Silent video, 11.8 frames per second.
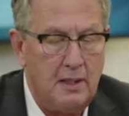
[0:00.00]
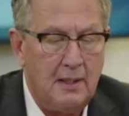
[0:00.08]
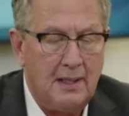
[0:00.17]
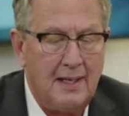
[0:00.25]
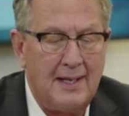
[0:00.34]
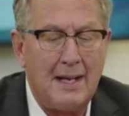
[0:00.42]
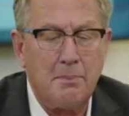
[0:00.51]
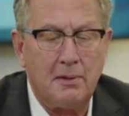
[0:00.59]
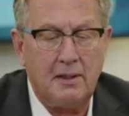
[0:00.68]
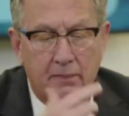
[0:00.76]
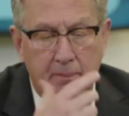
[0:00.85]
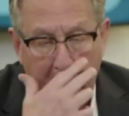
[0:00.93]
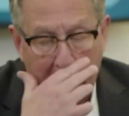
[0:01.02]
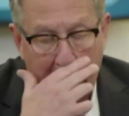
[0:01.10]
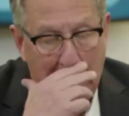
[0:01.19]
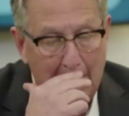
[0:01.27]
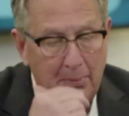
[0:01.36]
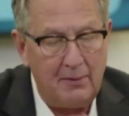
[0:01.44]
And I believe
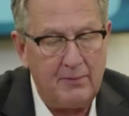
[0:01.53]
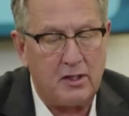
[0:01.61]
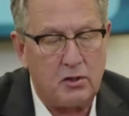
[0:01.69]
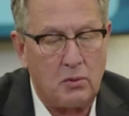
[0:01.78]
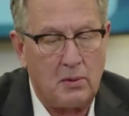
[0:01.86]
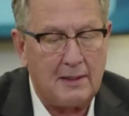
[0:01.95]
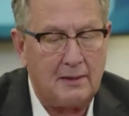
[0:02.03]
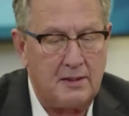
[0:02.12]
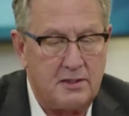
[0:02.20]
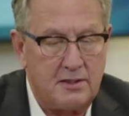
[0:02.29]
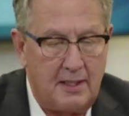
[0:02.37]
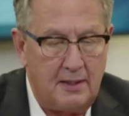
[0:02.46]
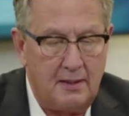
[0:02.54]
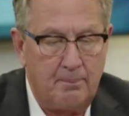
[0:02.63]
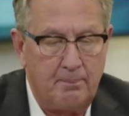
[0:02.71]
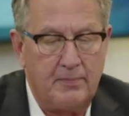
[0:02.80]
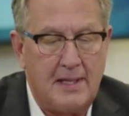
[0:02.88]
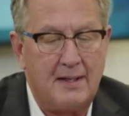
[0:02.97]
they correctly stated
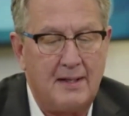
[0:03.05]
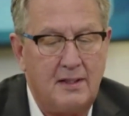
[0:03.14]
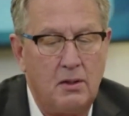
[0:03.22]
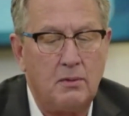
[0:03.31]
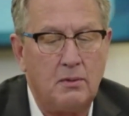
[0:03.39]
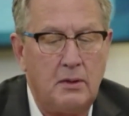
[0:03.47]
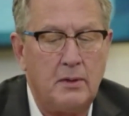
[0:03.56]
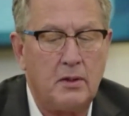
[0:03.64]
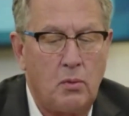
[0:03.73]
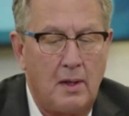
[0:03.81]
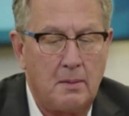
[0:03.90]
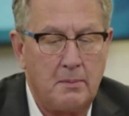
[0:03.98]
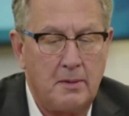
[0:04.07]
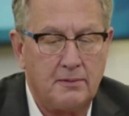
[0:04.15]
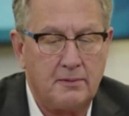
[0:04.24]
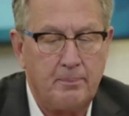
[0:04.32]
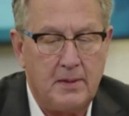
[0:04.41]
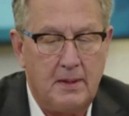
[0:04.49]
that DoD requirements,
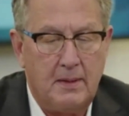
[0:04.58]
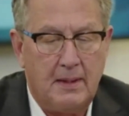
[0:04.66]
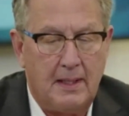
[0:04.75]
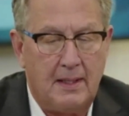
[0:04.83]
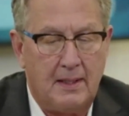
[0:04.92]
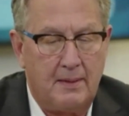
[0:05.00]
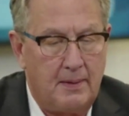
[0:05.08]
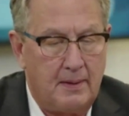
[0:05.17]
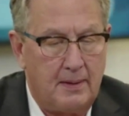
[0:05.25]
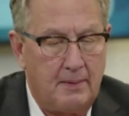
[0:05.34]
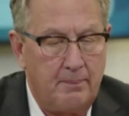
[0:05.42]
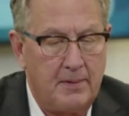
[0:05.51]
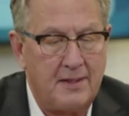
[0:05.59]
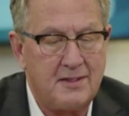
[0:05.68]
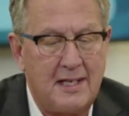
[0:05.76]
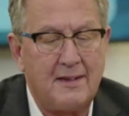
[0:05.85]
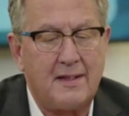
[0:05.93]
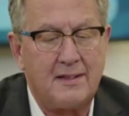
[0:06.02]
they
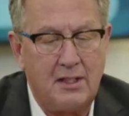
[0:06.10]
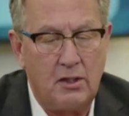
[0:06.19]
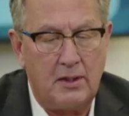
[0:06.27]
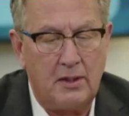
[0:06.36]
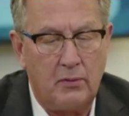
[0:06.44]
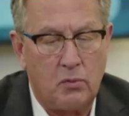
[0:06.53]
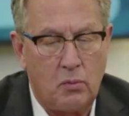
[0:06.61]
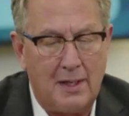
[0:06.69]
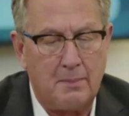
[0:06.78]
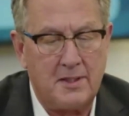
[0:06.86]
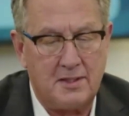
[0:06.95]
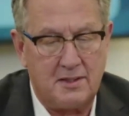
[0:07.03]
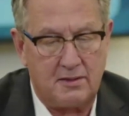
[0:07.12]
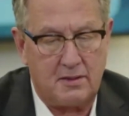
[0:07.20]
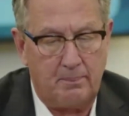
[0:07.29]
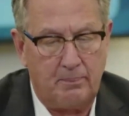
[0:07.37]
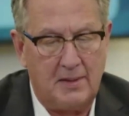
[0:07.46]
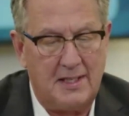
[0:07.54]
stated the DoD requirement
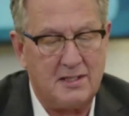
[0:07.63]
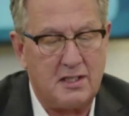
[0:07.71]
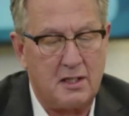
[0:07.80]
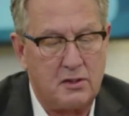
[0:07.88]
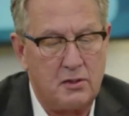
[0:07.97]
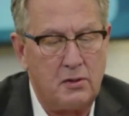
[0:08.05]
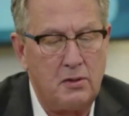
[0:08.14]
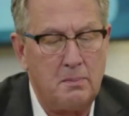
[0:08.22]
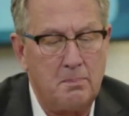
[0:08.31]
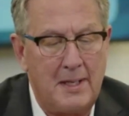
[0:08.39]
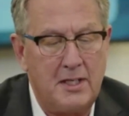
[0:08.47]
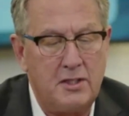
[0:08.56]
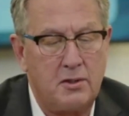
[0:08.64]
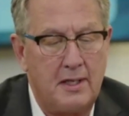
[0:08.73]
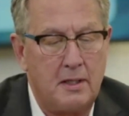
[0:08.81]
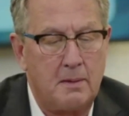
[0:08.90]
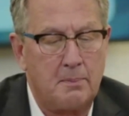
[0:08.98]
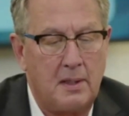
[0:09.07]
system is the third major
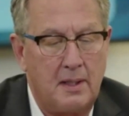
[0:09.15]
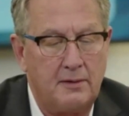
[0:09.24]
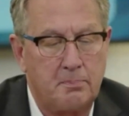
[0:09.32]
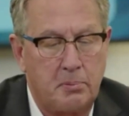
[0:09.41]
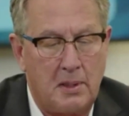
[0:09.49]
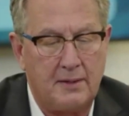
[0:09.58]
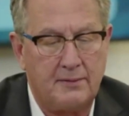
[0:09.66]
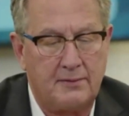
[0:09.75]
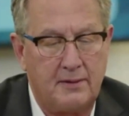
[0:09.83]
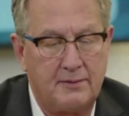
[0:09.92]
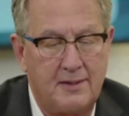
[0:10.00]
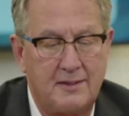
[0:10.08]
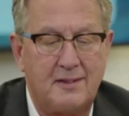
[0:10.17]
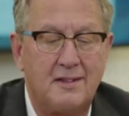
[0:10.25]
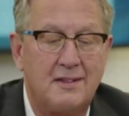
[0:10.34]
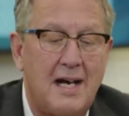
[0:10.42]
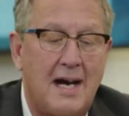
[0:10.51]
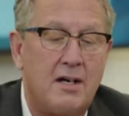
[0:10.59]
enterprise process that's in
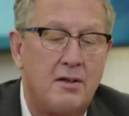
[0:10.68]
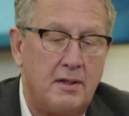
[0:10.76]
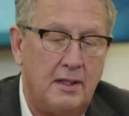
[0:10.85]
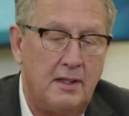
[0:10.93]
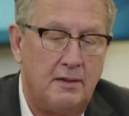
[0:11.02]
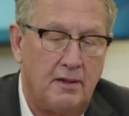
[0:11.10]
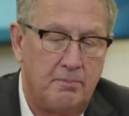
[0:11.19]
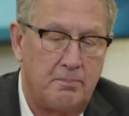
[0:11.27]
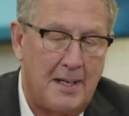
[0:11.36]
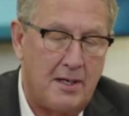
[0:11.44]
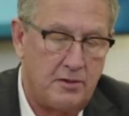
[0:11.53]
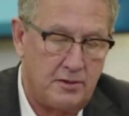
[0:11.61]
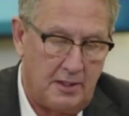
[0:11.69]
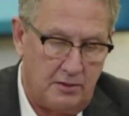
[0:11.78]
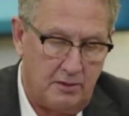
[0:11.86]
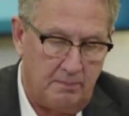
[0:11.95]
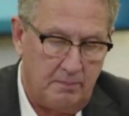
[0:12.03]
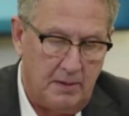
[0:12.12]
dire need of
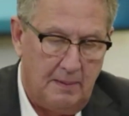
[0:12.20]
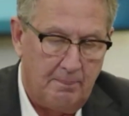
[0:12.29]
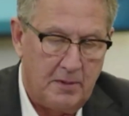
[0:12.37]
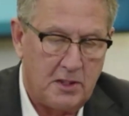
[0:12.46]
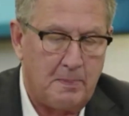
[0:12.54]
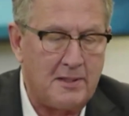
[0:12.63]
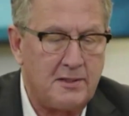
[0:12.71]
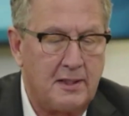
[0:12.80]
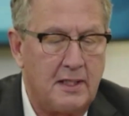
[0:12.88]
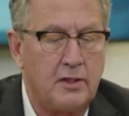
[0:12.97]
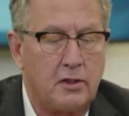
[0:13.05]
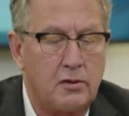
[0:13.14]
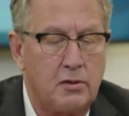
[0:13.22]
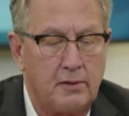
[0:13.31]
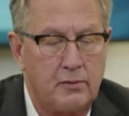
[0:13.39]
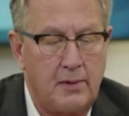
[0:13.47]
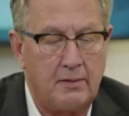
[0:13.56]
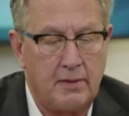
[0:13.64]
modernization, especially given the current
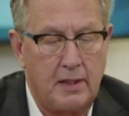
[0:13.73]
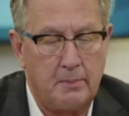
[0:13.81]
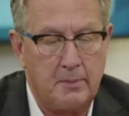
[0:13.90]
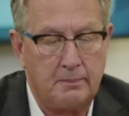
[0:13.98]
threat environment.